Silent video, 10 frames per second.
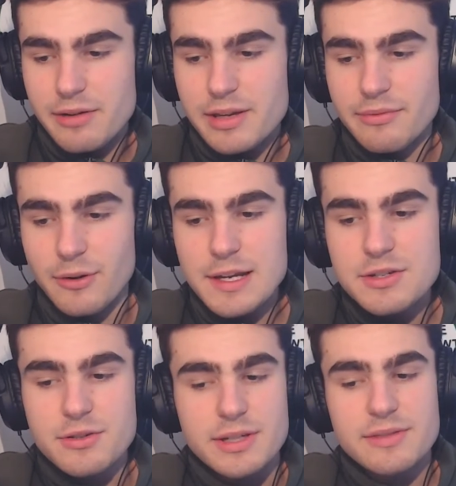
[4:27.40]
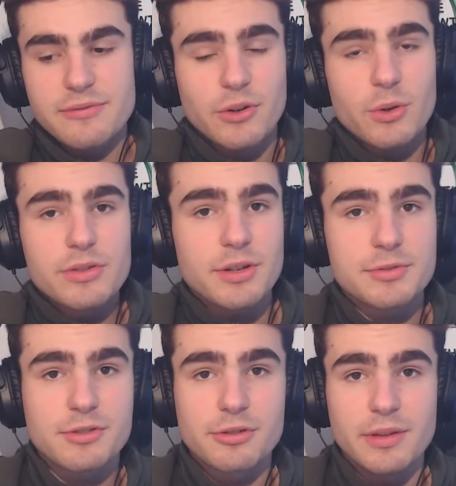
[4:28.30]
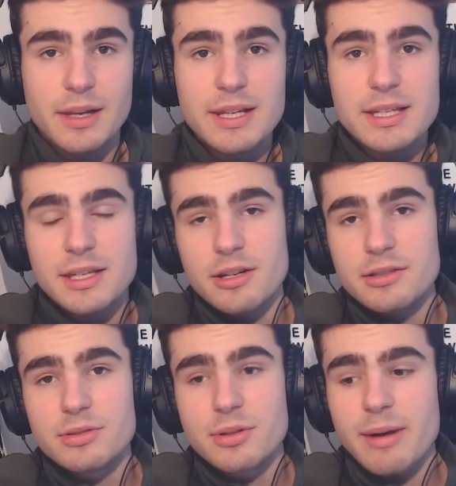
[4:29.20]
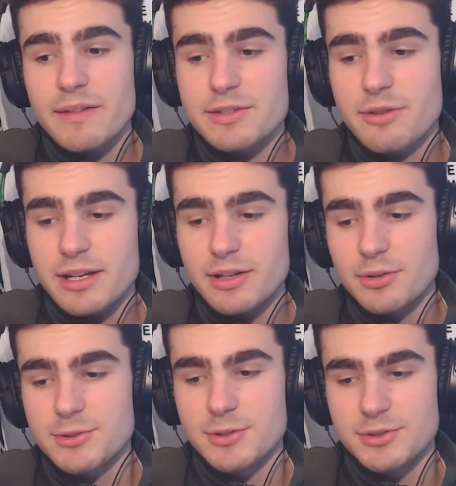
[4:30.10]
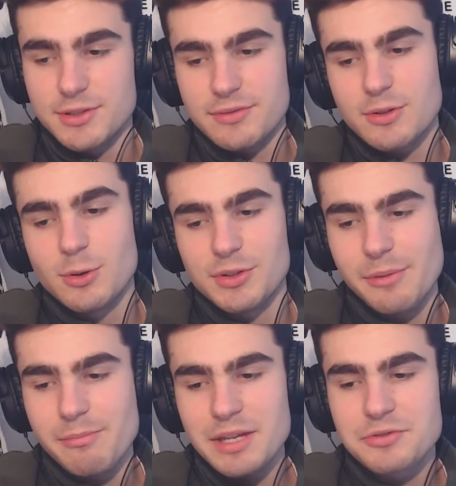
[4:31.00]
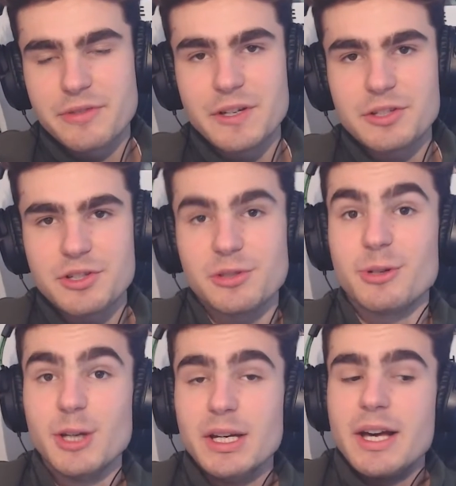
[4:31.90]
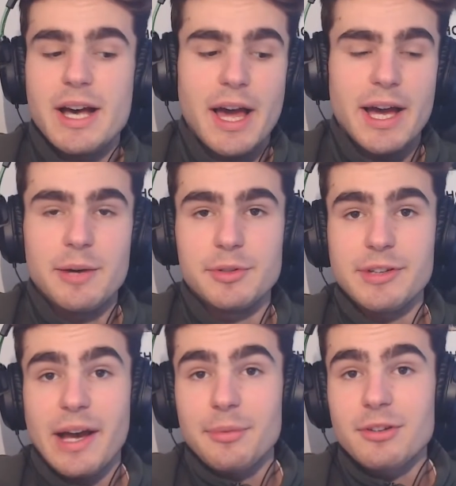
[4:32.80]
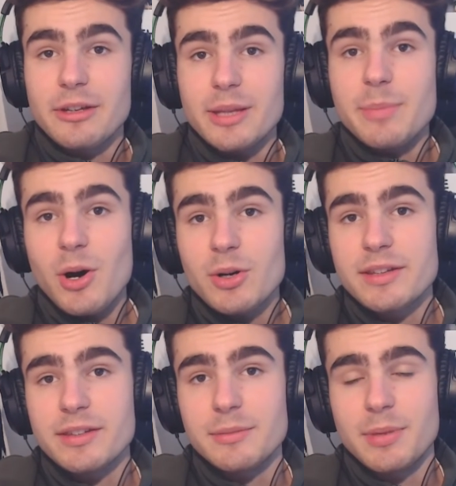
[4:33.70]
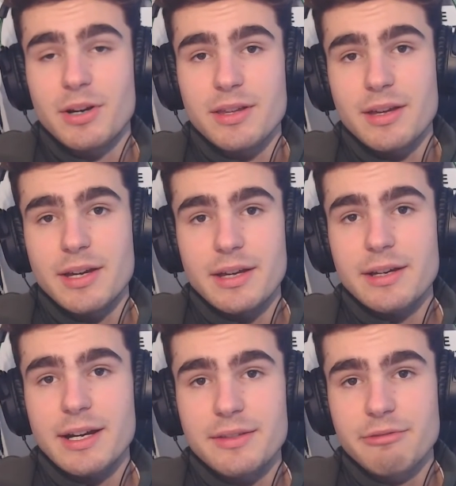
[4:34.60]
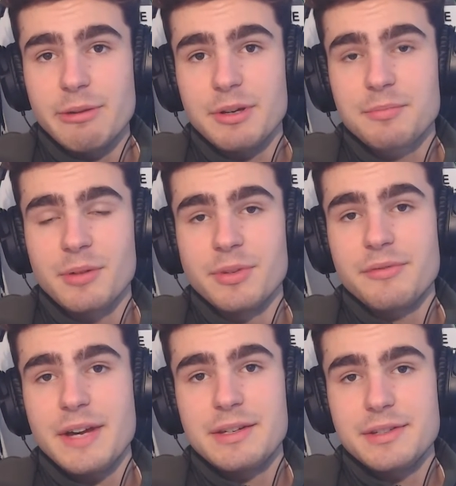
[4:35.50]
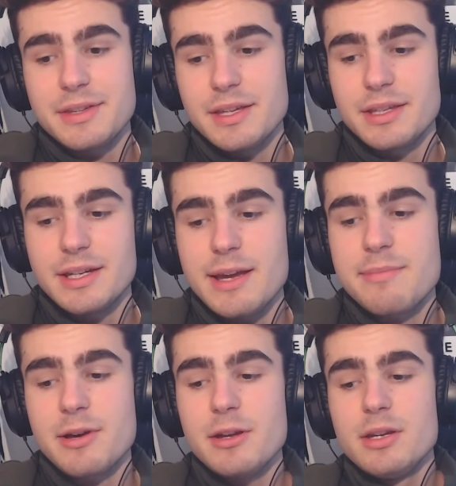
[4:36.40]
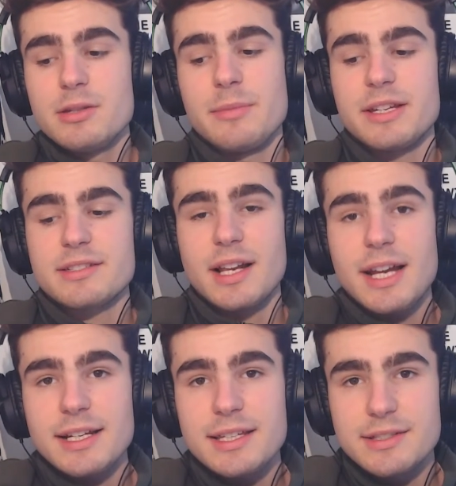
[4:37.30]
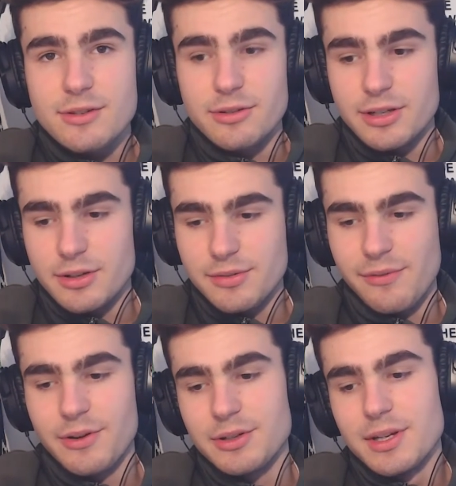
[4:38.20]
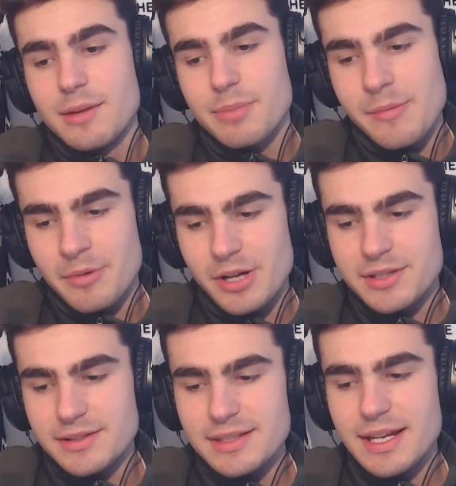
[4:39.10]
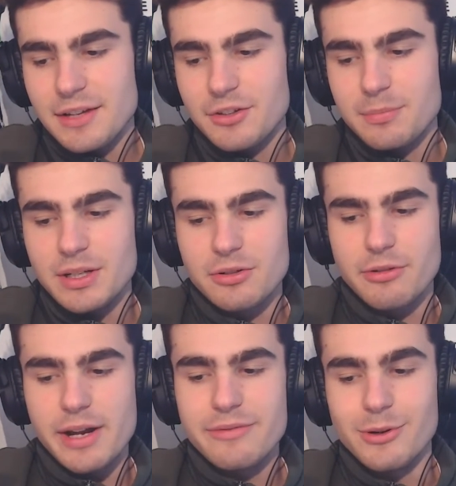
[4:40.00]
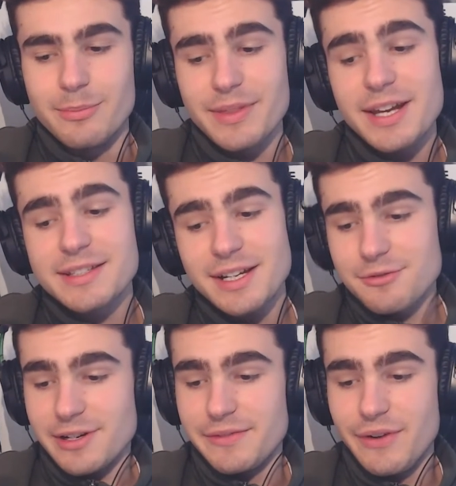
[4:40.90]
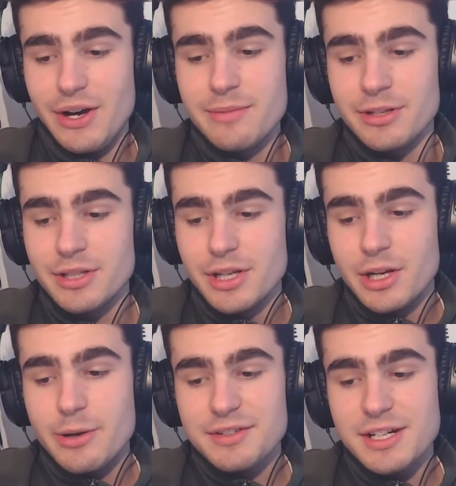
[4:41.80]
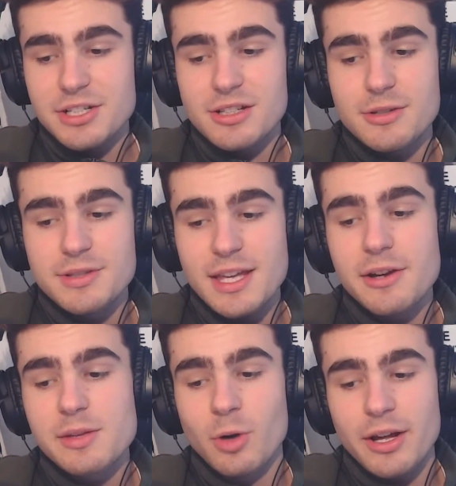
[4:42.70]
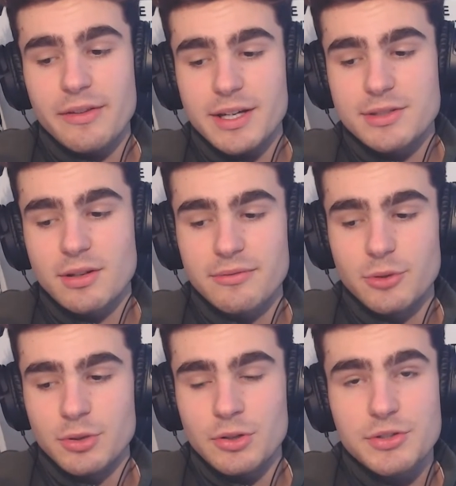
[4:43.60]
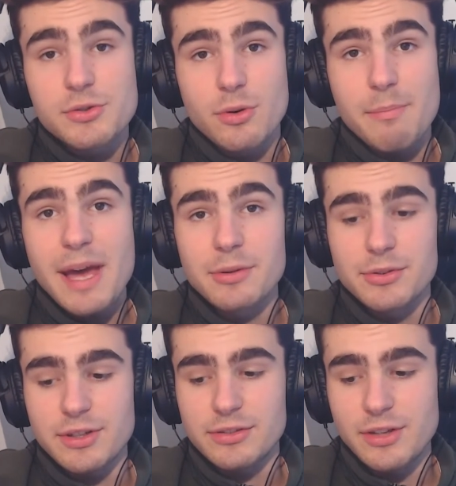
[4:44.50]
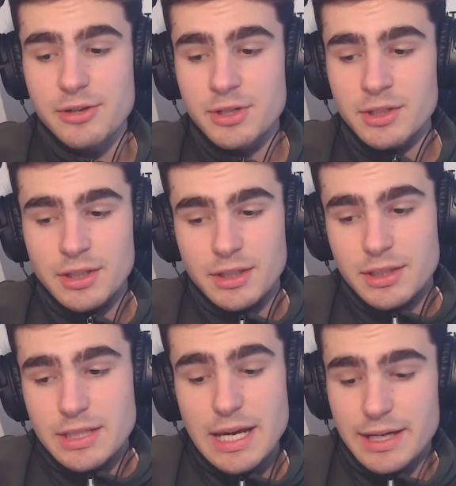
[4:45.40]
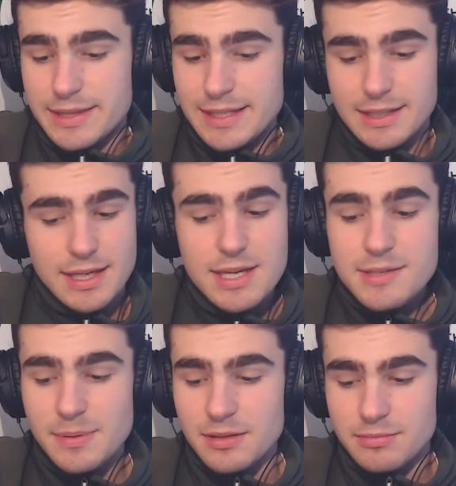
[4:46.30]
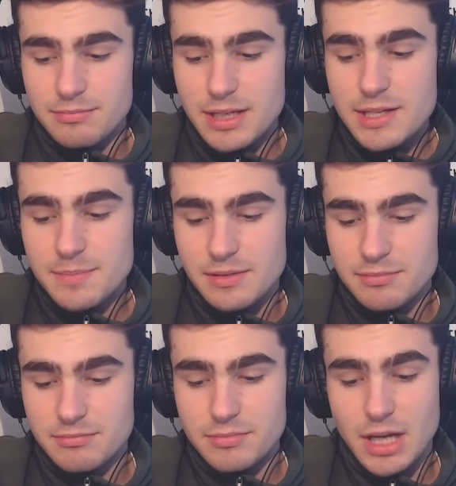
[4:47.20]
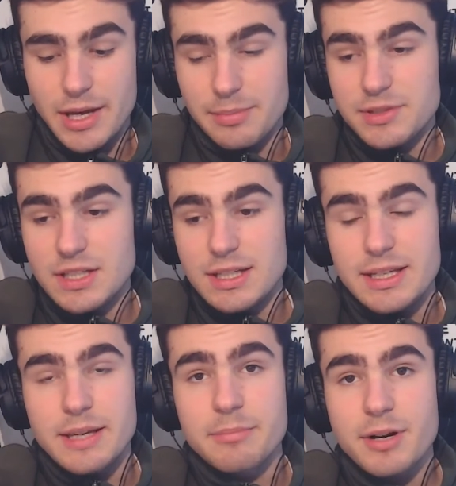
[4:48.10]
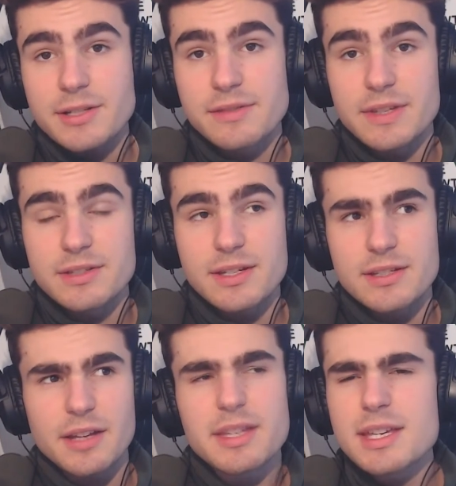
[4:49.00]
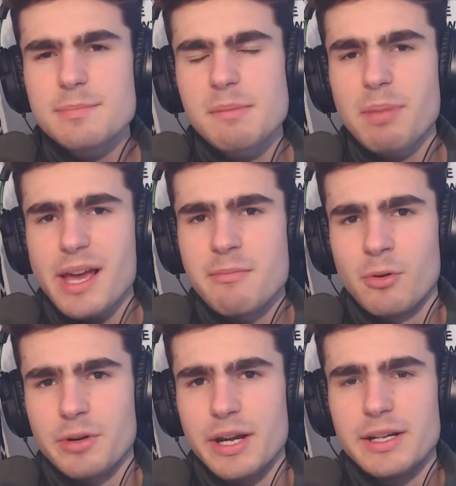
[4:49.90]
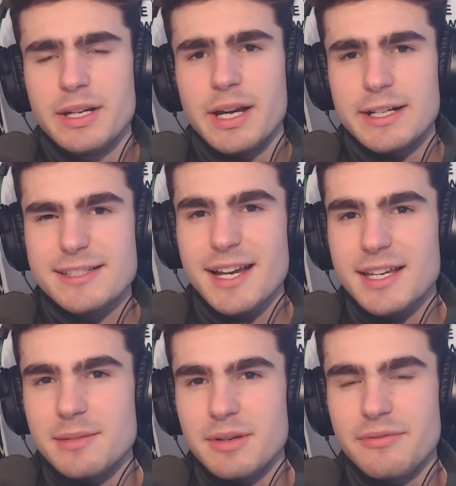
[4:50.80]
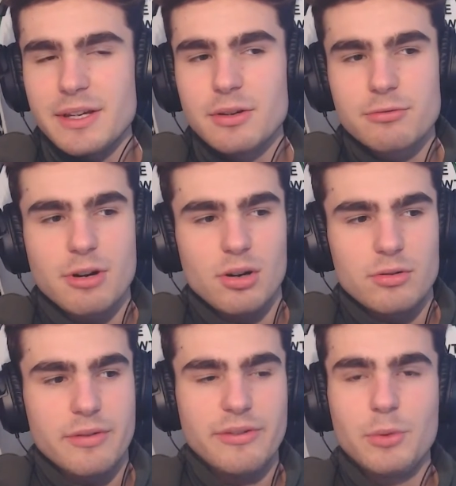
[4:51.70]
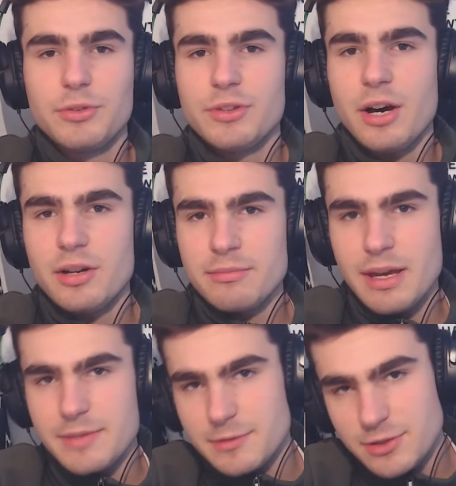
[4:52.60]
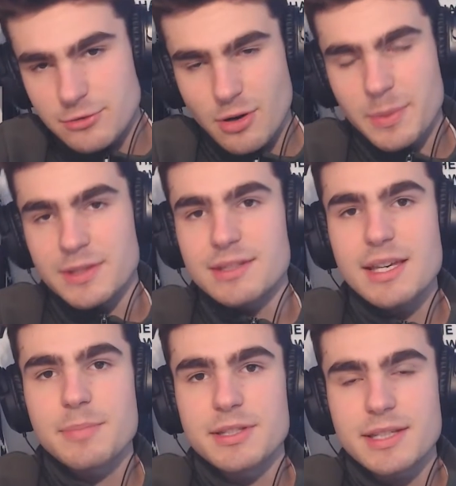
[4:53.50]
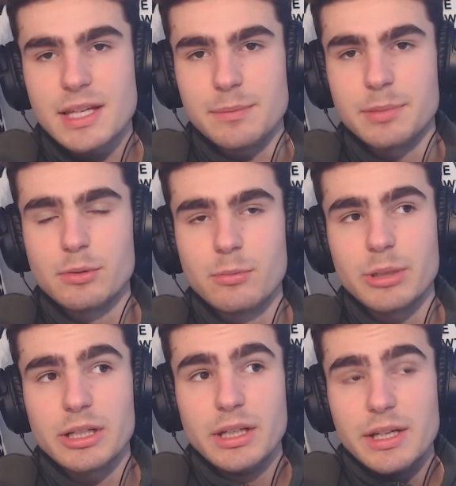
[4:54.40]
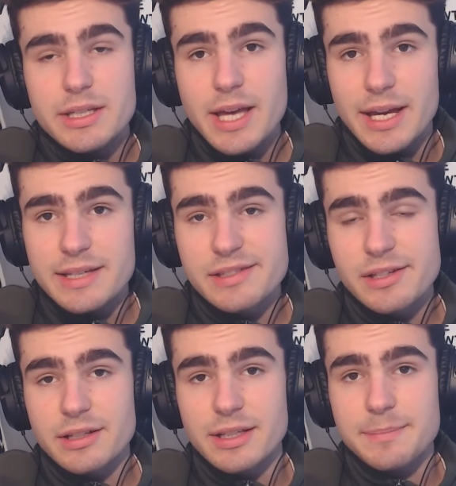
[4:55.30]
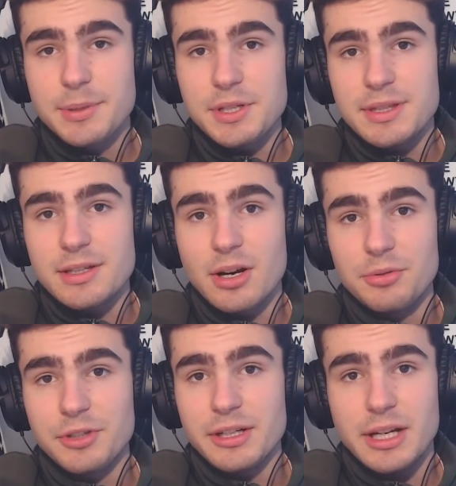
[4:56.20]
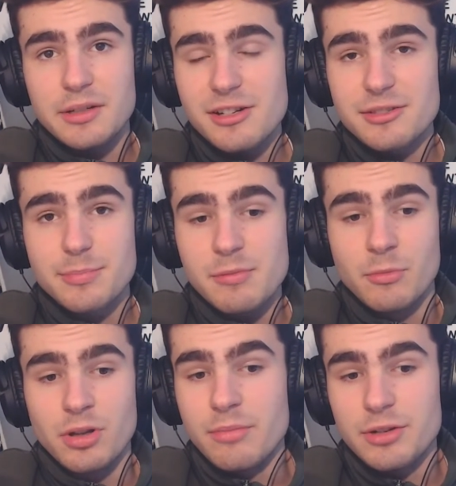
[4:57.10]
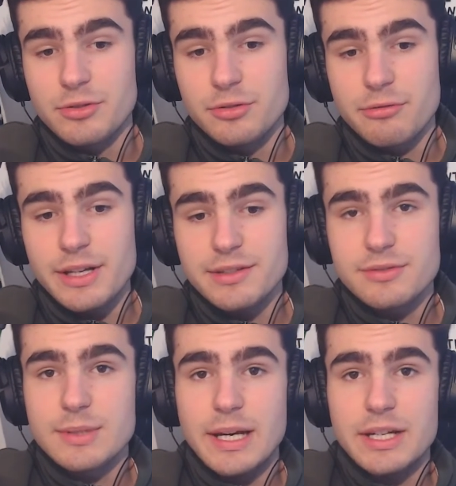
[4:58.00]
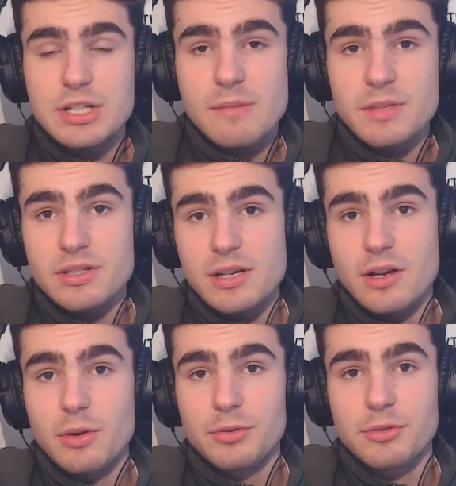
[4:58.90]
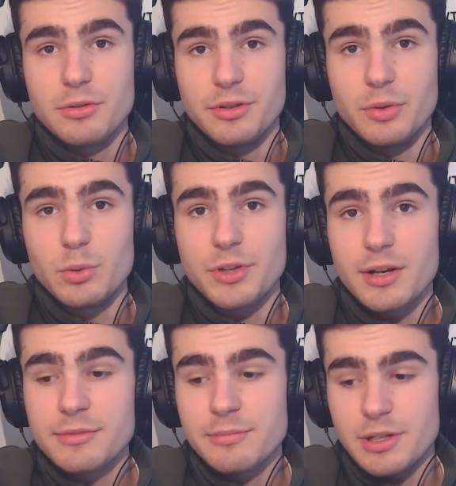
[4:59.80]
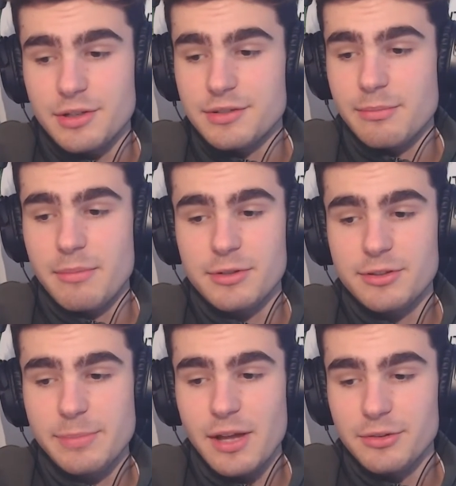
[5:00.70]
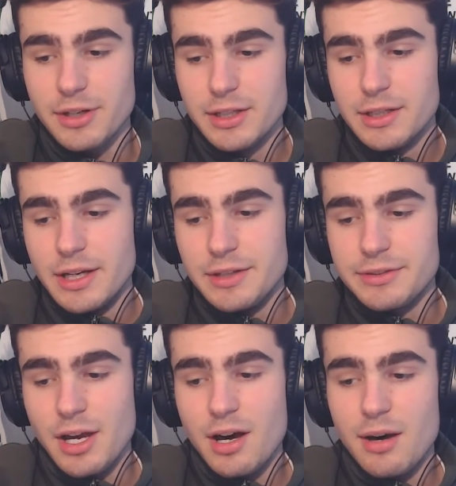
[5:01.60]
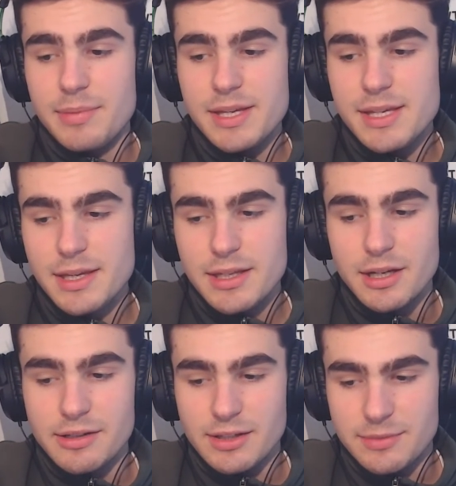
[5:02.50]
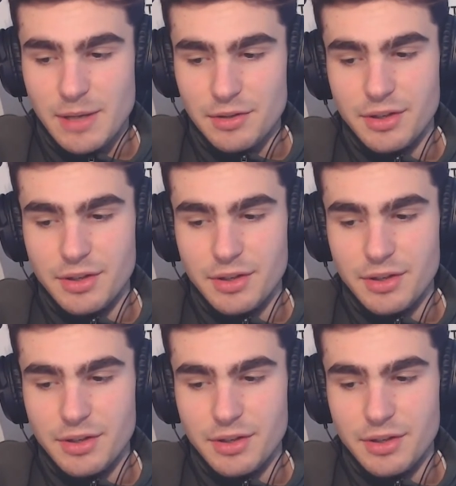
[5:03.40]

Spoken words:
influential. He's 4th top scorer in the league. You talk about these great goal scorers, of course, in Mitrovic, who was absolutely pocketed by our 3 West Brom defenders the other day. But Dominic Solanke scoring goals for fun. Brereton Diaz has been on great form. But then it's Andreas Weimann, who's the only one out of that top 4 not to score a penalty. So yeah, I think he's been particularly impressive this season. I think he's been playing more in an attacking midfield role or a false nine, maybe dropping deeper to get the ball. But yeah, he's certainly put in the goals and has been one of the most underrated Championship goal scorers of all time, to be honest. I remember his spells at Derby. He's had spells at